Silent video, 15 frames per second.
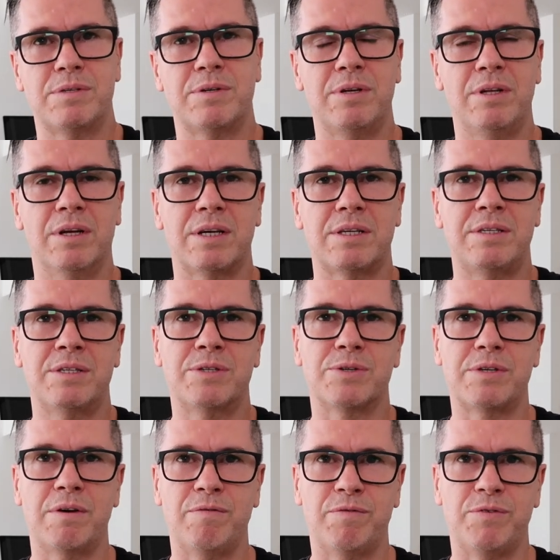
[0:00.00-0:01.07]
only like 6 or
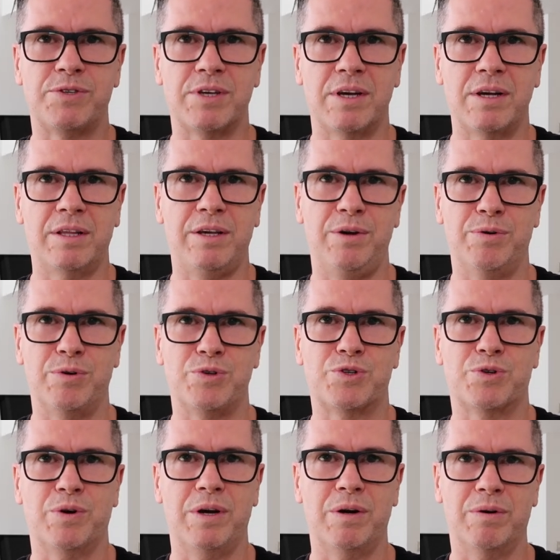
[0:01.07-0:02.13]
7 for sale here in
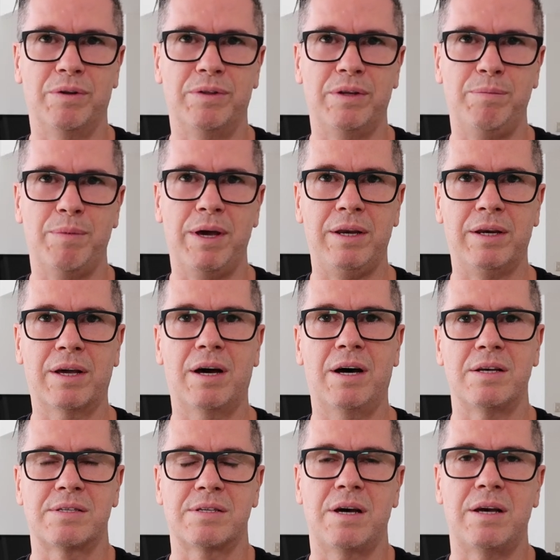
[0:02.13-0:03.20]
Australia on the main
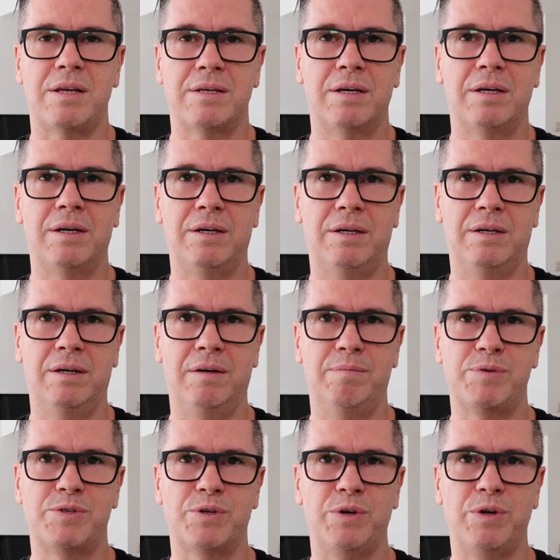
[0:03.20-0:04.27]
car site.
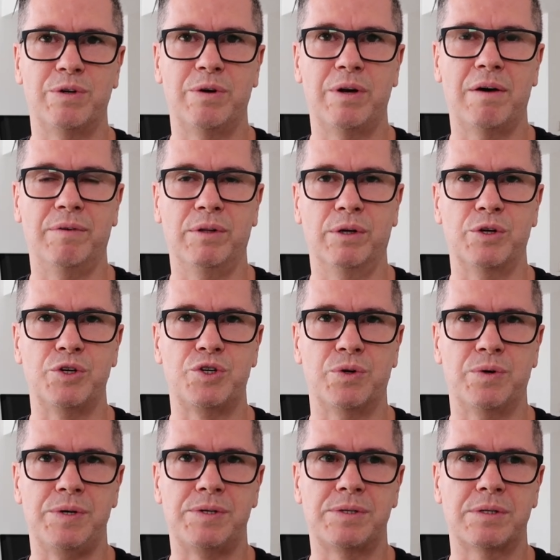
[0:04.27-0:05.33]
So you don't have a lot of
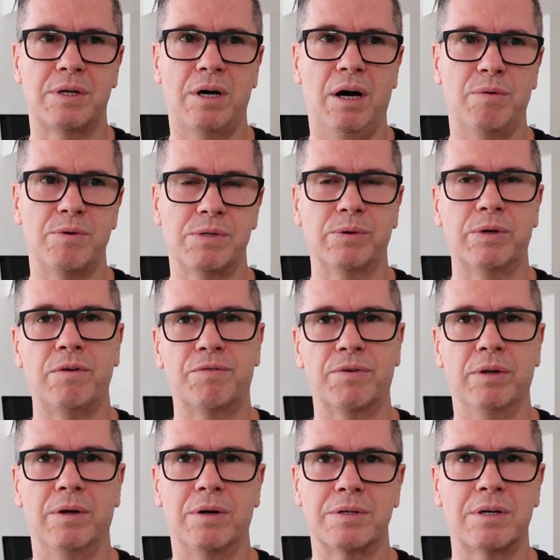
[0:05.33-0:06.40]
choice. I was looking for
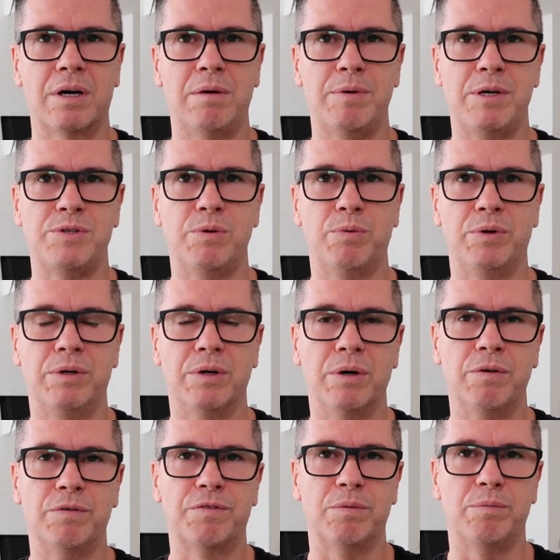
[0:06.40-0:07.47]
a long time, as you would
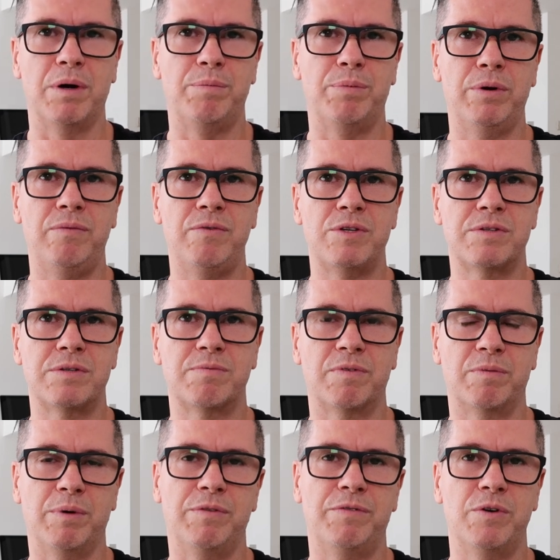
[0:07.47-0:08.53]
know from my
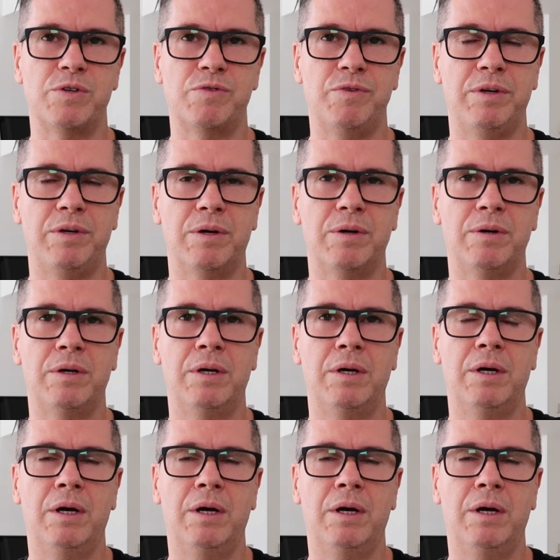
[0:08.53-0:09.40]
first video.